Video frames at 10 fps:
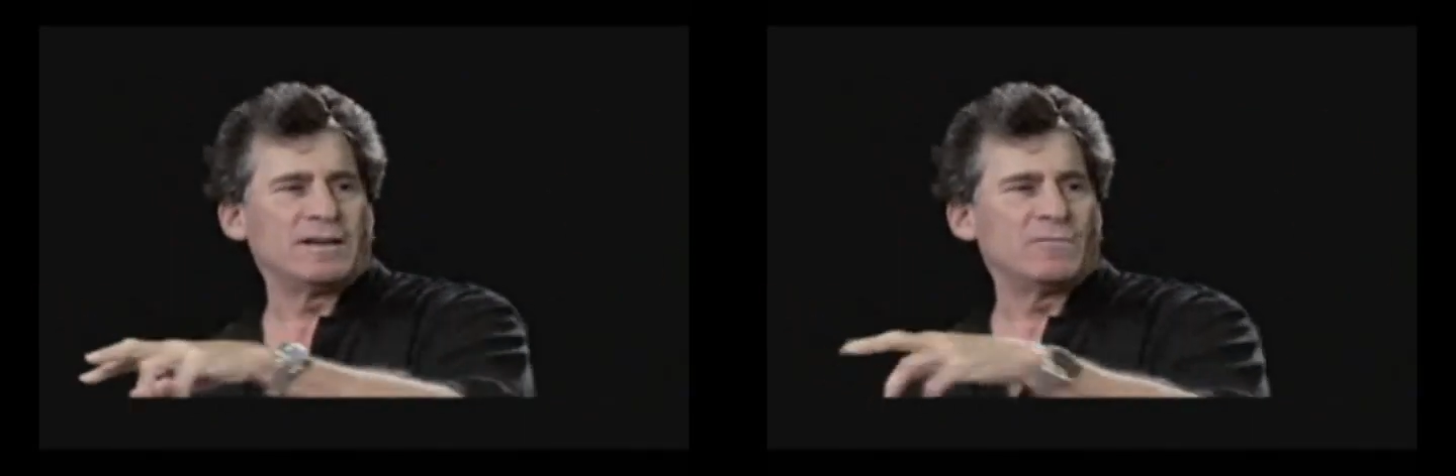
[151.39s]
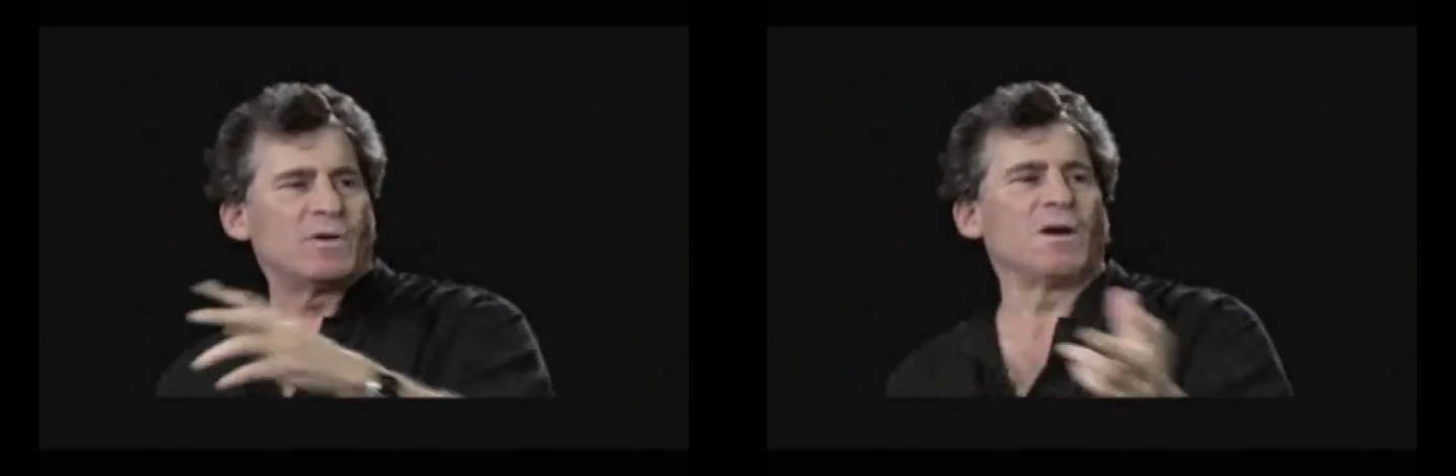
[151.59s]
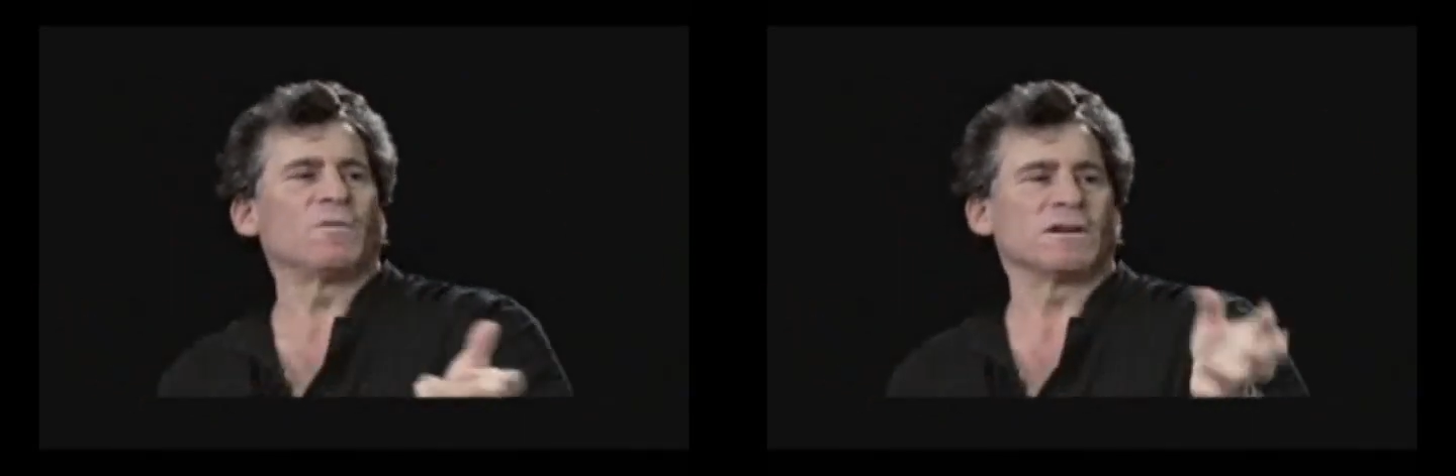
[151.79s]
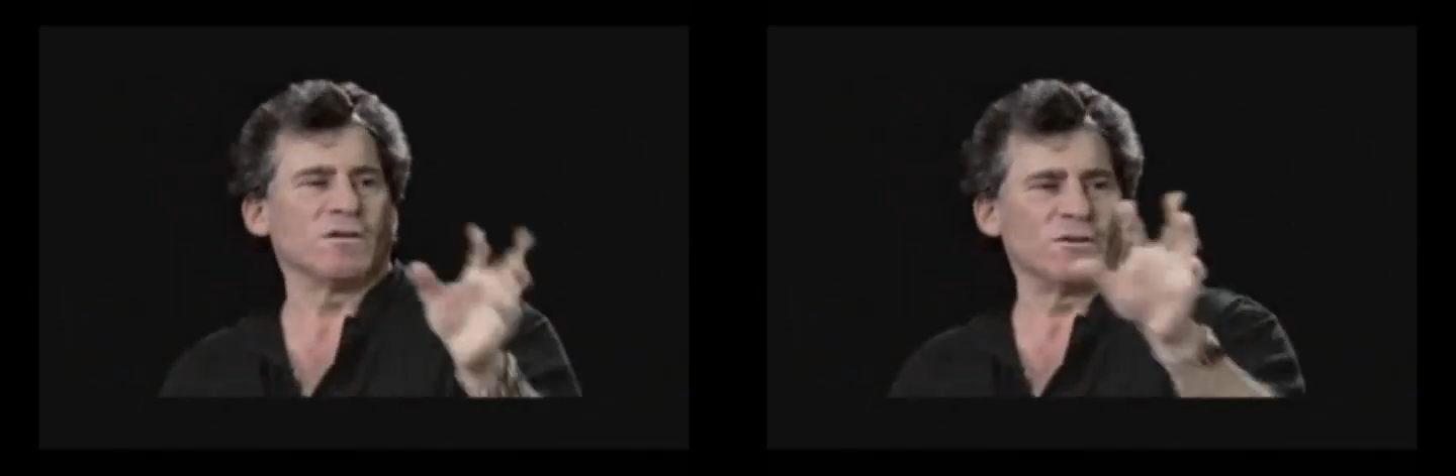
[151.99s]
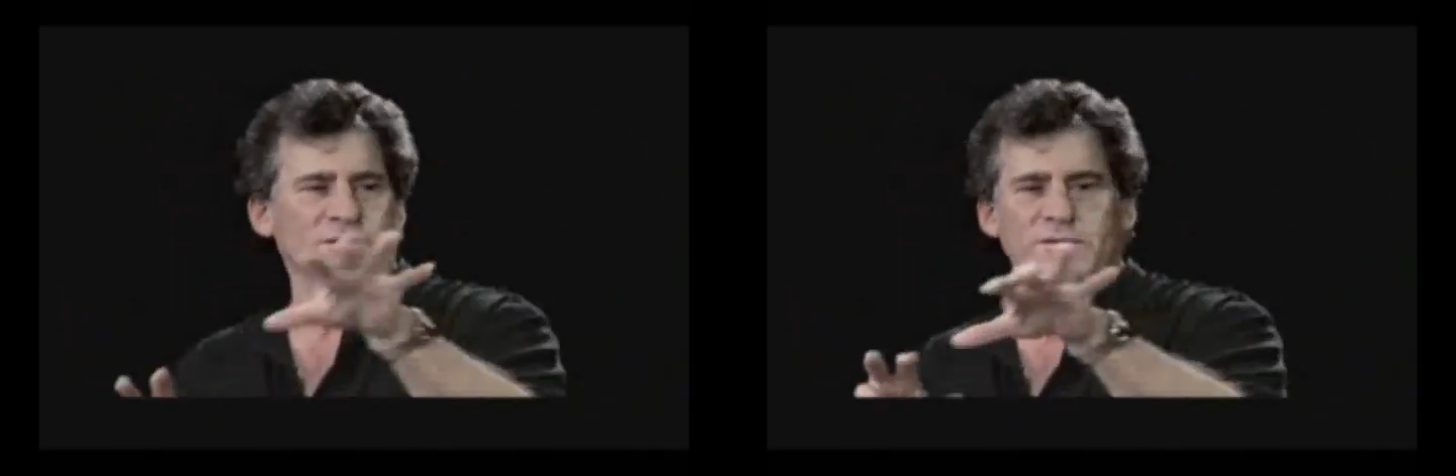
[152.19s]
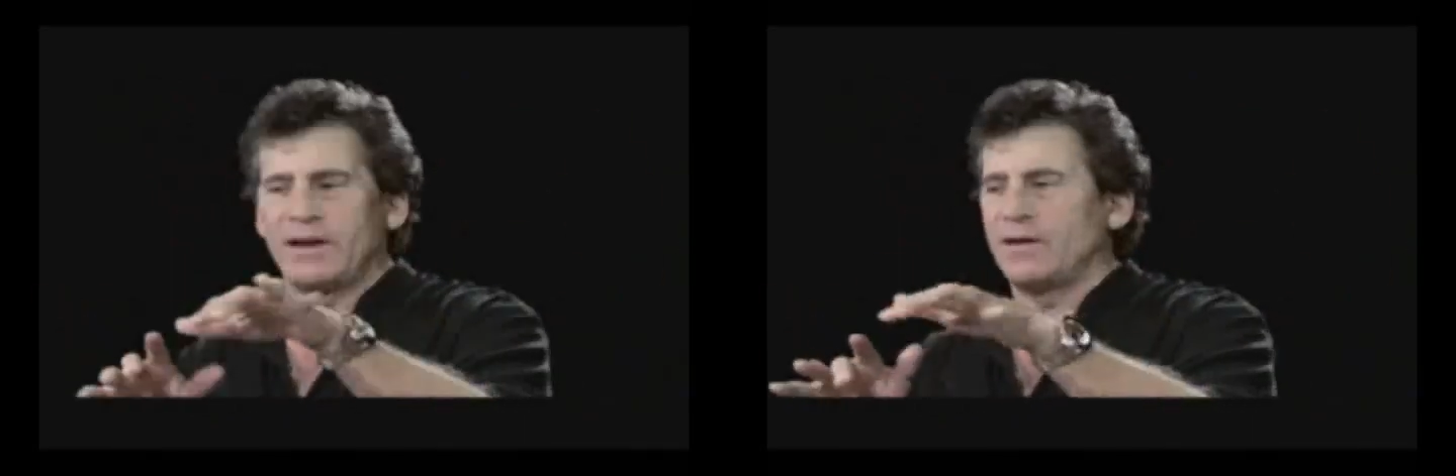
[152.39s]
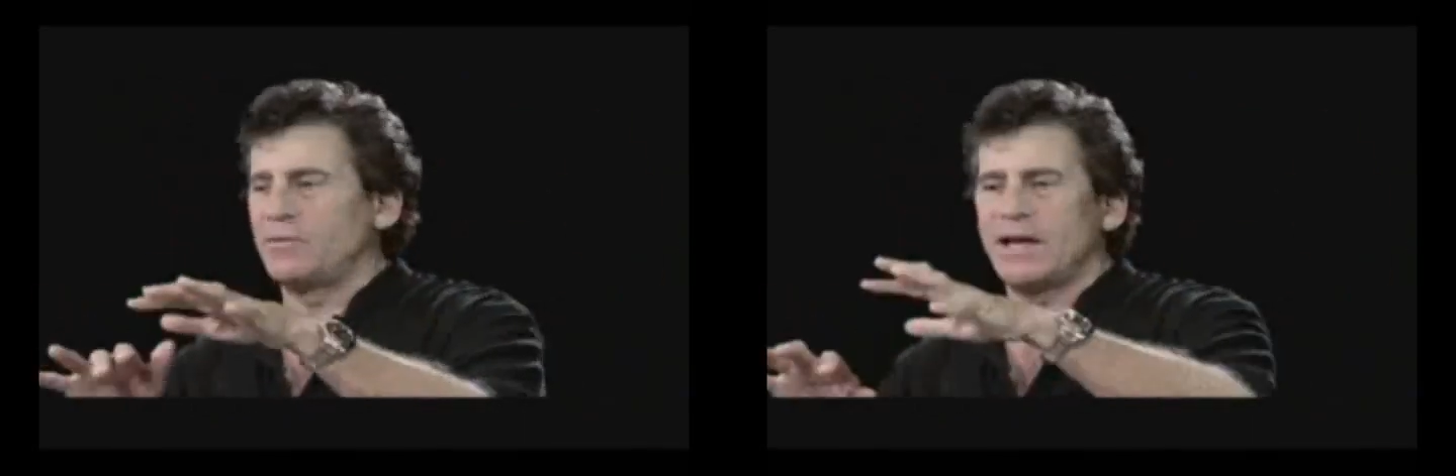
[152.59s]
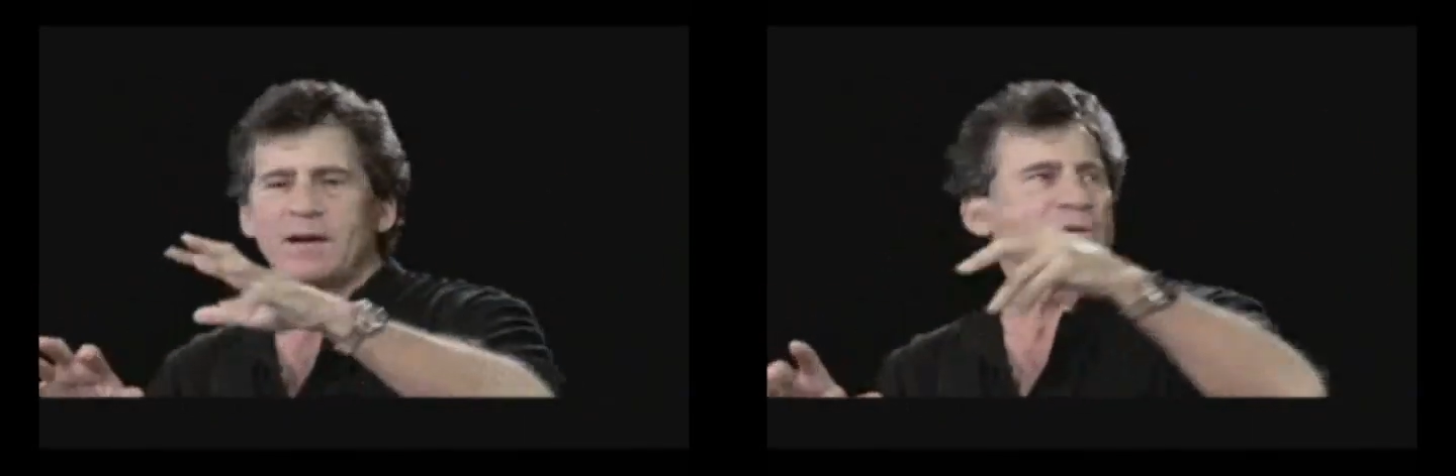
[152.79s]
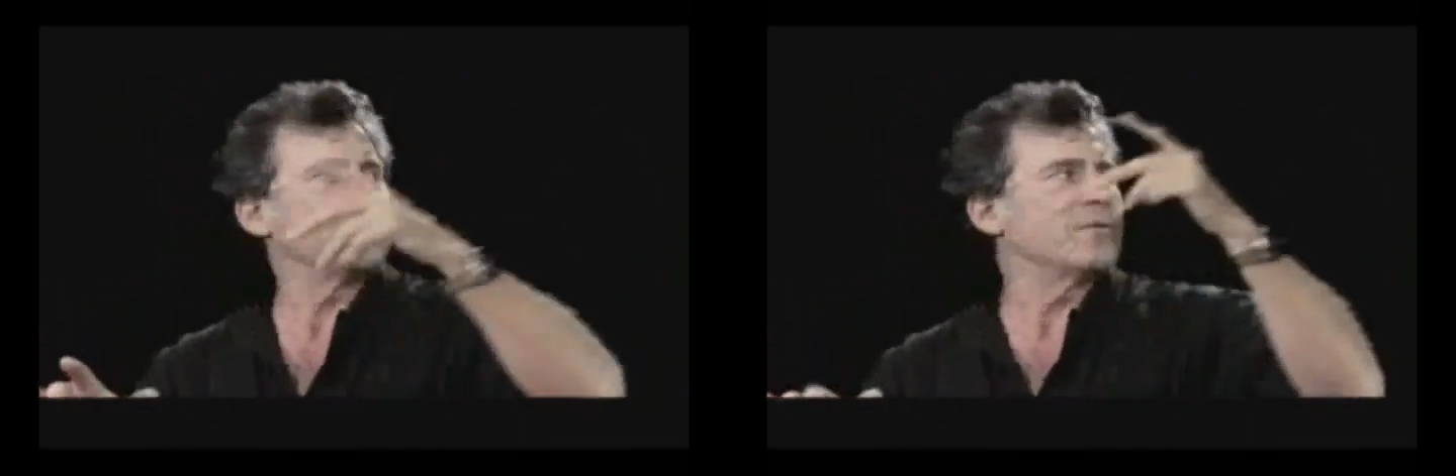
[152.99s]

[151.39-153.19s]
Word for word: and while we're going there, we happen